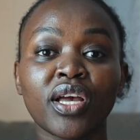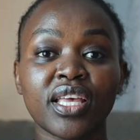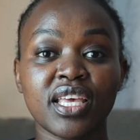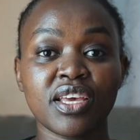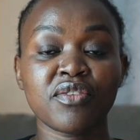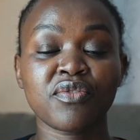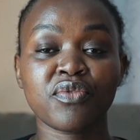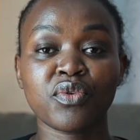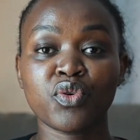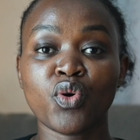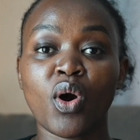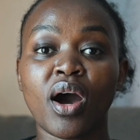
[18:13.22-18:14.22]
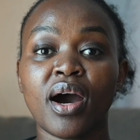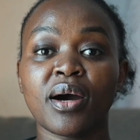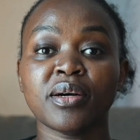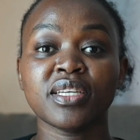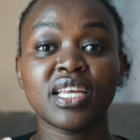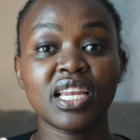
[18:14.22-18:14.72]
give your
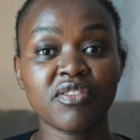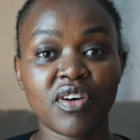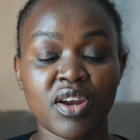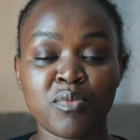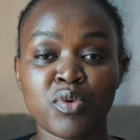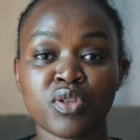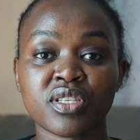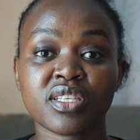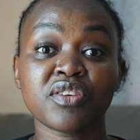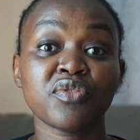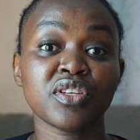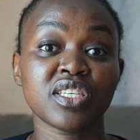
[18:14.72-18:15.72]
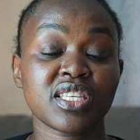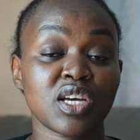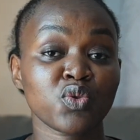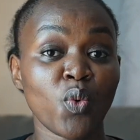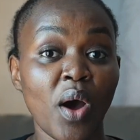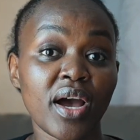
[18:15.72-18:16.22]
deliverables, if it is
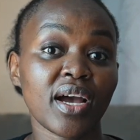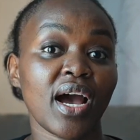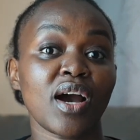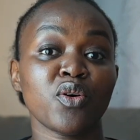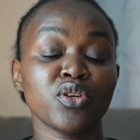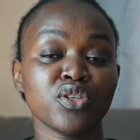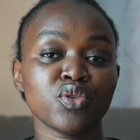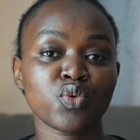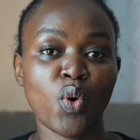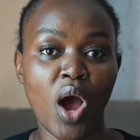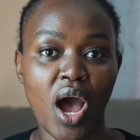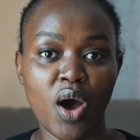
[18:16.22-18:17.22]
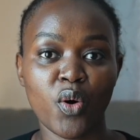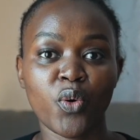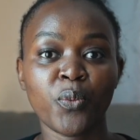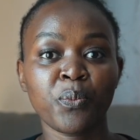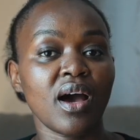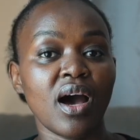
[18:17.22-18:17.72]
at work, according to
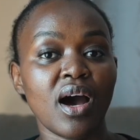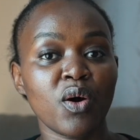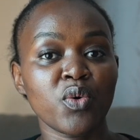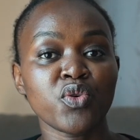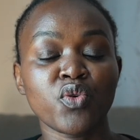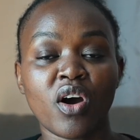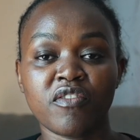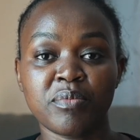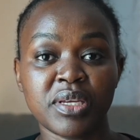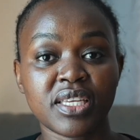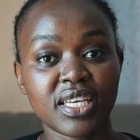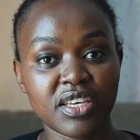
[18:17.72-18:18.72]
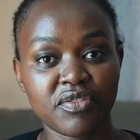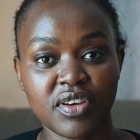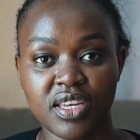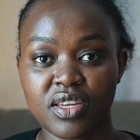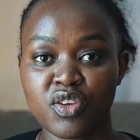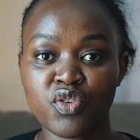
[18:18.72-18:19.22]
how you have been
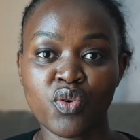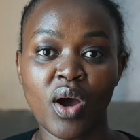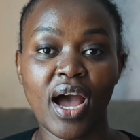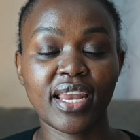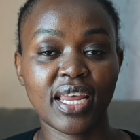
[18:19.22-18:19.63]
given your